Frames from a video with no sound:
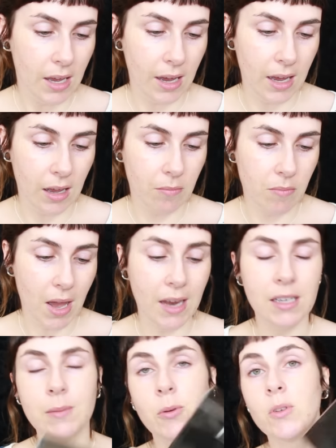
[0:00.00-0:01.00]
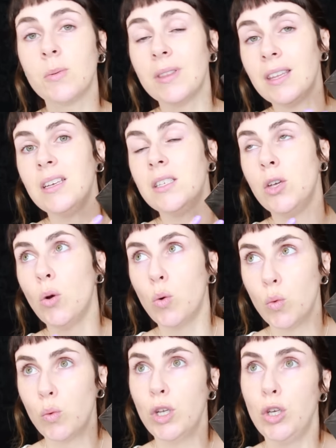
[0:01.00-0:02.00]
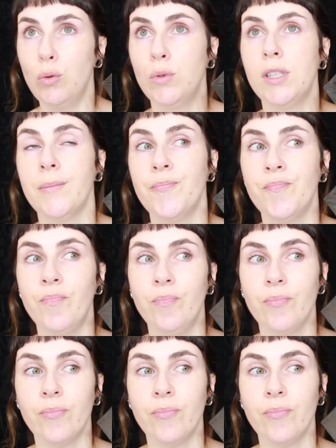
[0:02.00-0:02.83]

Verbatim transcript: Um, and I suppose with these you only use them,